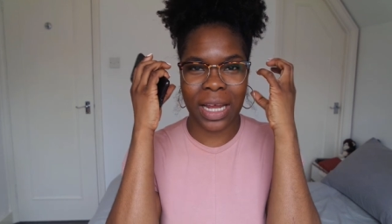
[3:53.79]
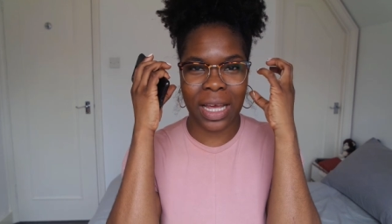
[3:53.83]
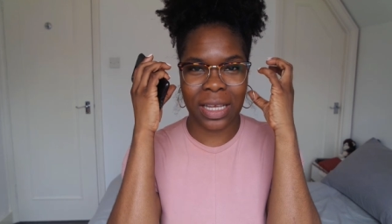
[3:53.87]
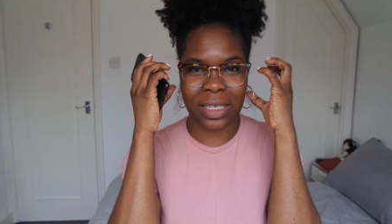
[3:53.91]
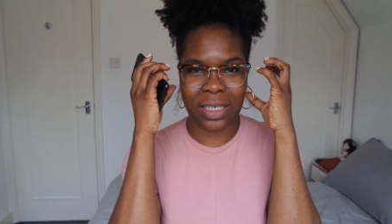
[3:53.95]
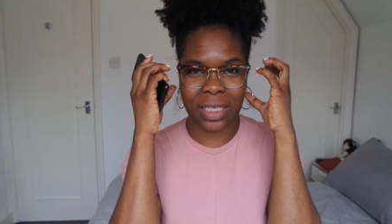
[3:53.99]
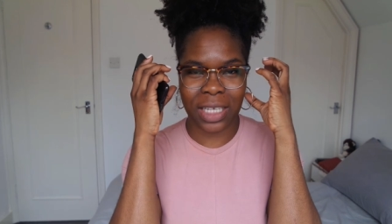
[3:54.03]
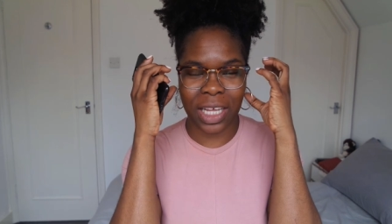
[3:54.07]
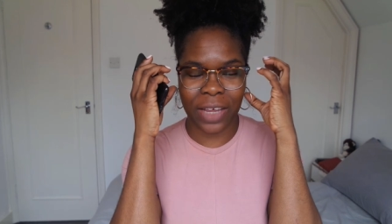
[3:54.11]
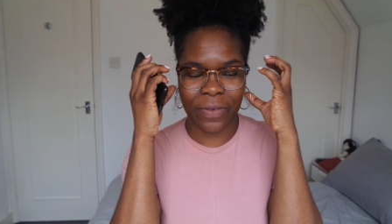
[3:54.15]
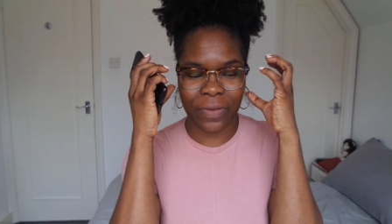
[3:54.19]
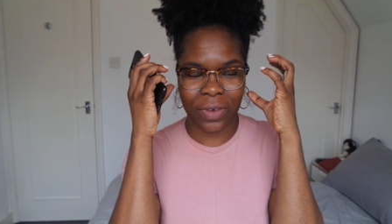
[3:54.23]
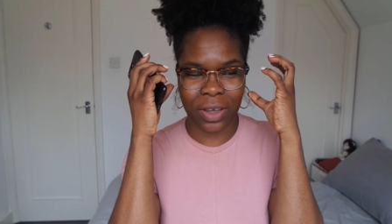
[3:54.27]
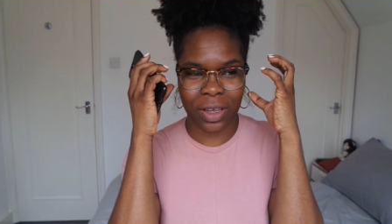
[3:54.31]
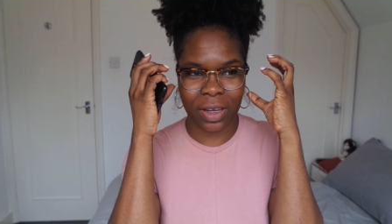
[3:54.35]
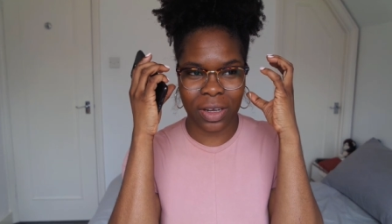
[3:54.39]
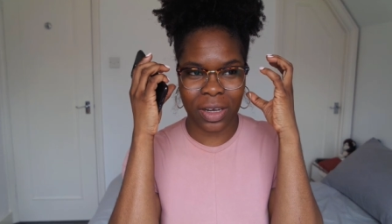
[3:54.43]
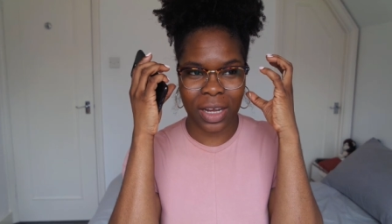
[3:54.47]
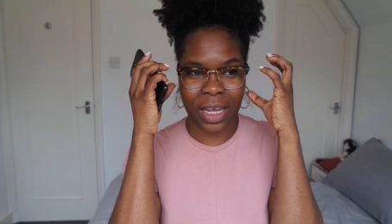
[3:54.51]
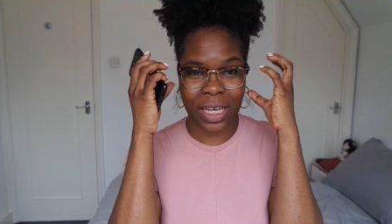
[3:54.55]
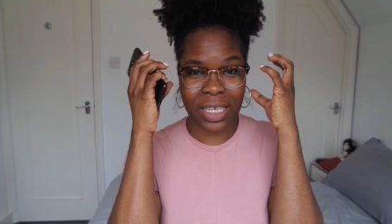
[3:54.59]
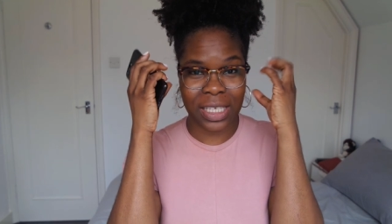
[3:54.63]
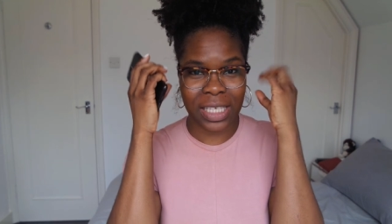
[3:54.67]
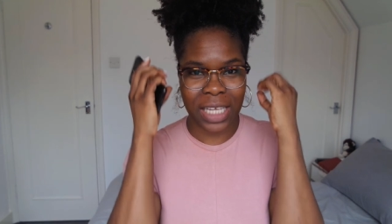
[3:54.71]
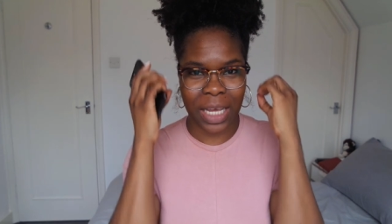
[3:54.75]
hasn't
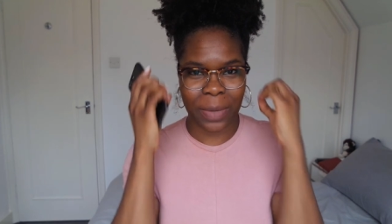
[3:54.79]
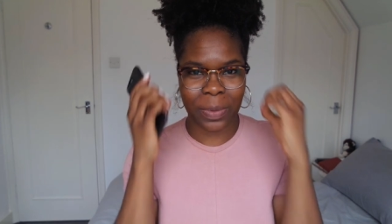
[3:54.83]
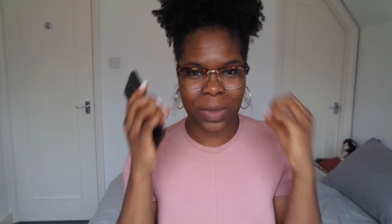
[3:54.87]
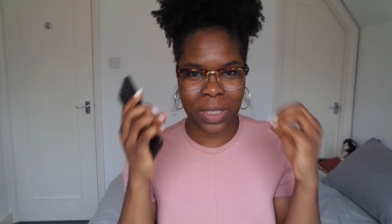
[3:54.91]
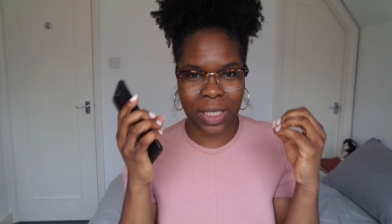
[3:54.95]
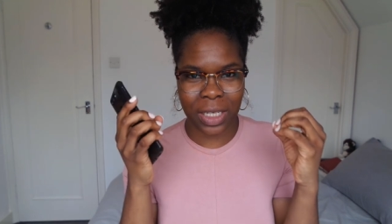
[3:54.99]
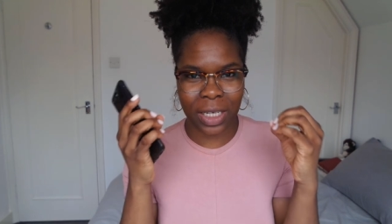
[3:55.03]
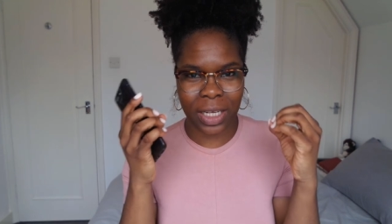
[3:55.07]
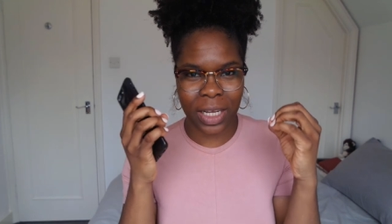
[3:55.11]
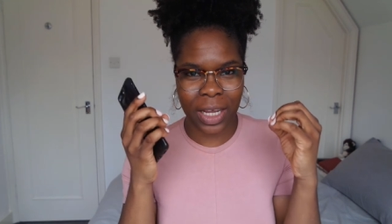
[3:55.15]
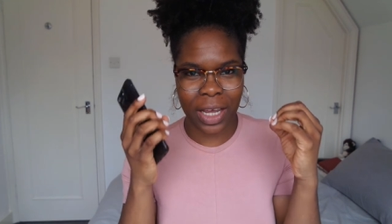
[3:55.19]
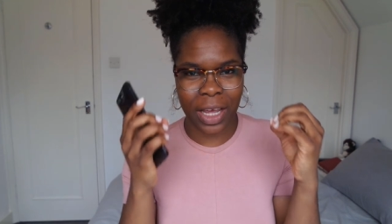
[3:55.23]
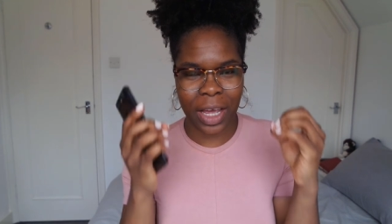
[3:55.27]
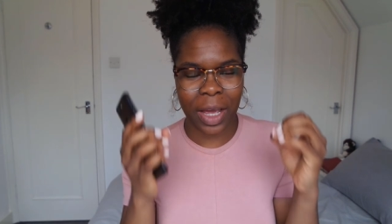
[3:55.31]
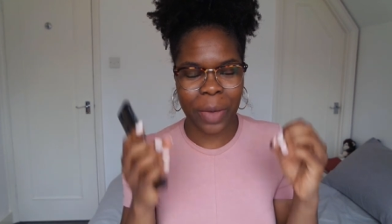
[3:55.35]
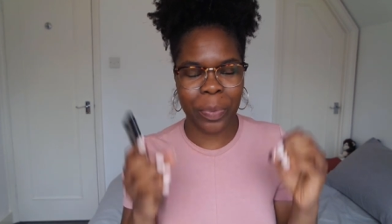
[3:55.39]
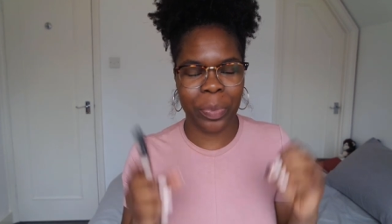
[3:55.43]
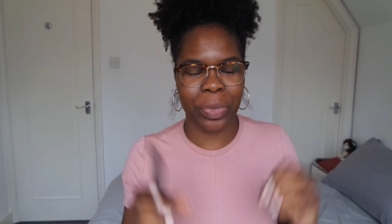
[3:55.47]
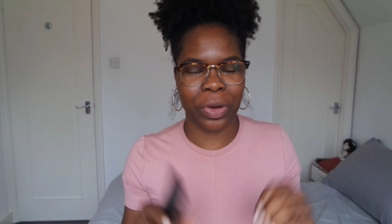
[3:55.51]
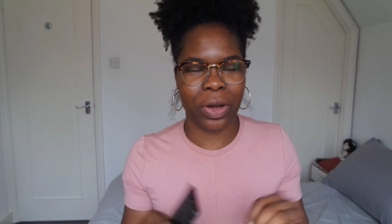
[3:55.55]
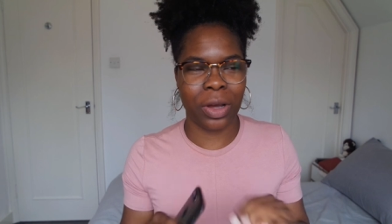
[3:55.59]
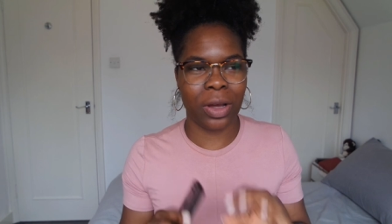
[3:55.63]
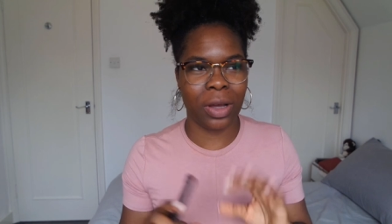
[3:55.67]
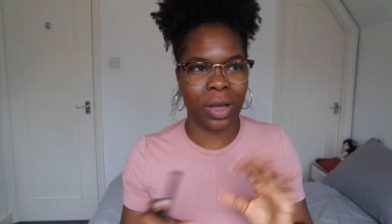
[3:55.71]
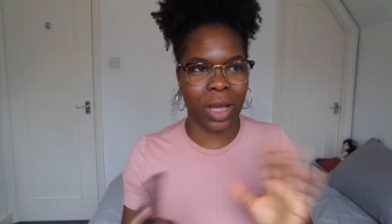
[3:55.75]
even accepted it yet,
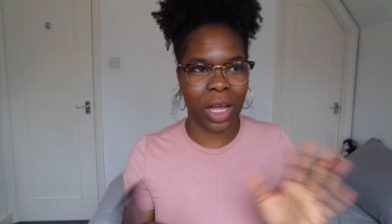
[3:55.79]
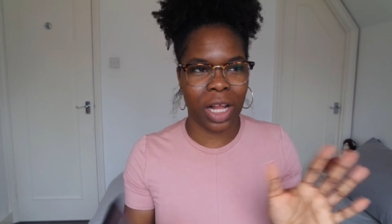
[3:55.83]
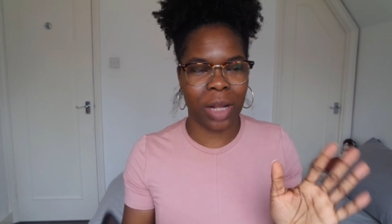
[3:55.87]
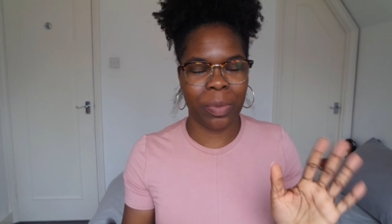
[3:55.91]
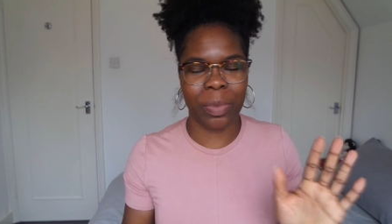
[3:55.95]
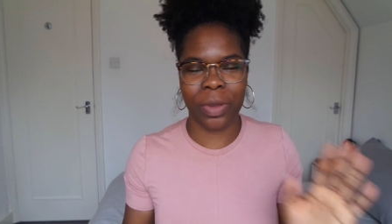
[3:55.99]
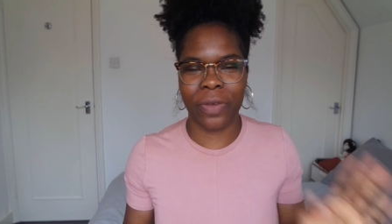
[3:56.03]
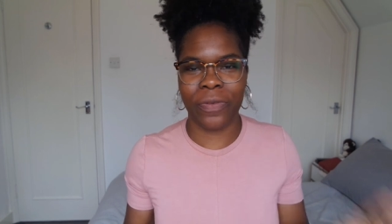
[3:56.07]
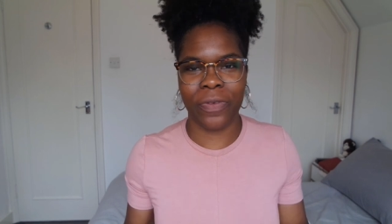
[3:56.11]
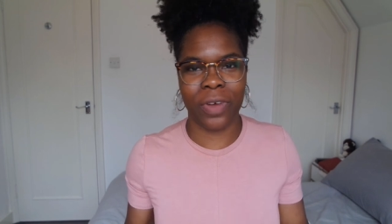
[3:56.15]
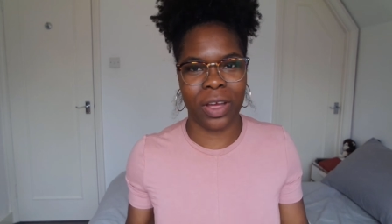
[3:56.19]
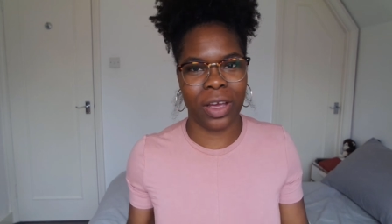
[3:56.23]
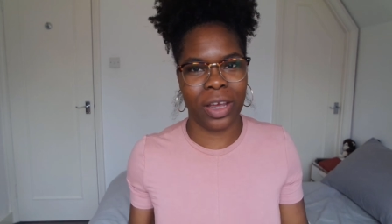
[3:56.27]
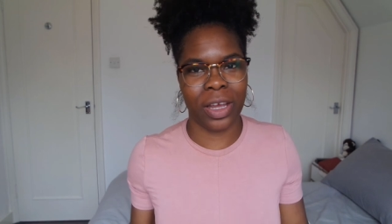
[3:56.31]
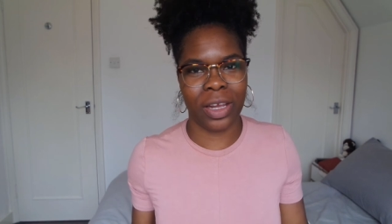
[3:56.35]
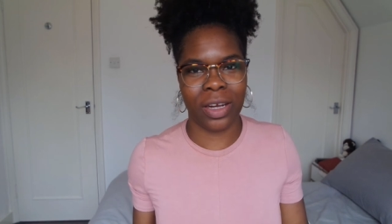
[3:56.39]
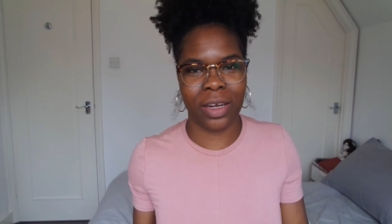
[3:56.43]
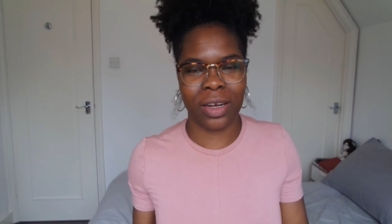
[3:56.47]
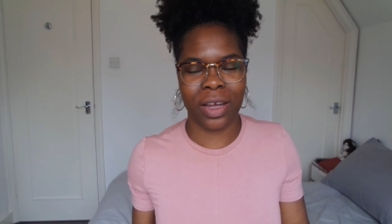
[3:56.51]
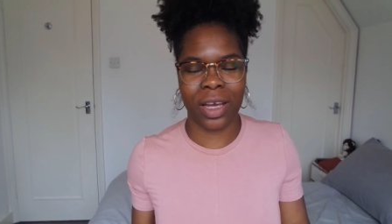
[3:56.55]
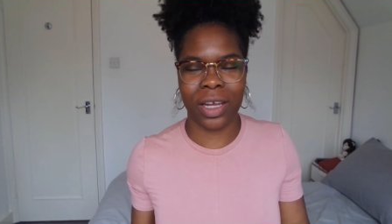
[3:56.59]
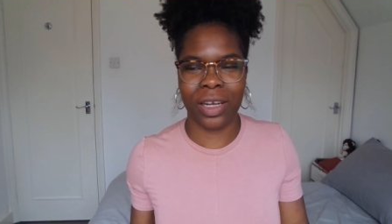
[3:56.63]
but I'll be fine.